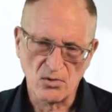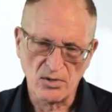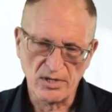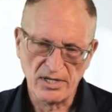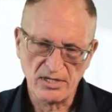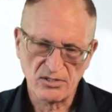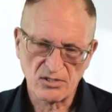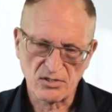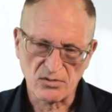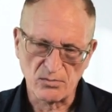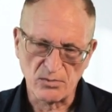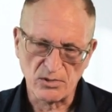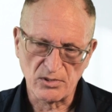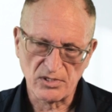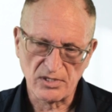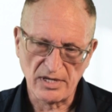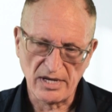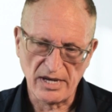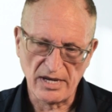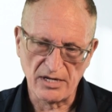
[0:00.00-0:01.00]
or
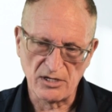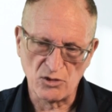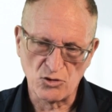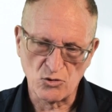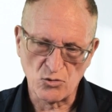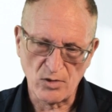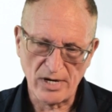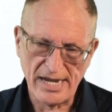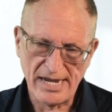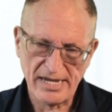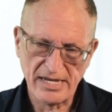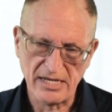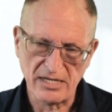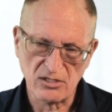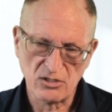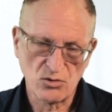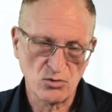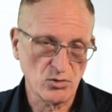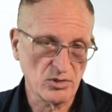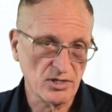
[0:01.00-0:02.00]
instruments and
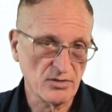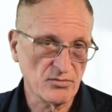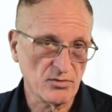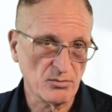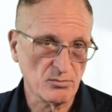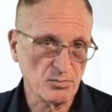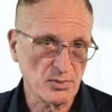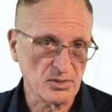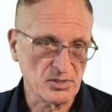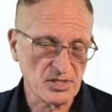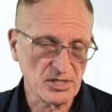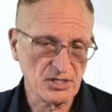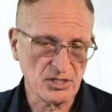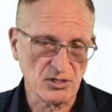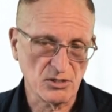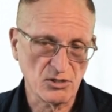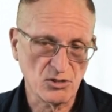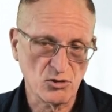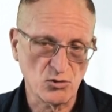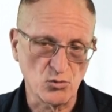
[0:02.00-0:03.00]
drag it to a different
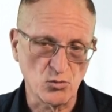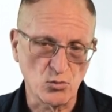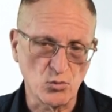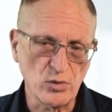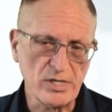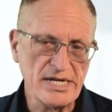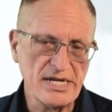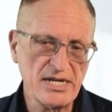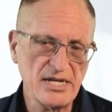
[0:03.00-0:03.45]
position to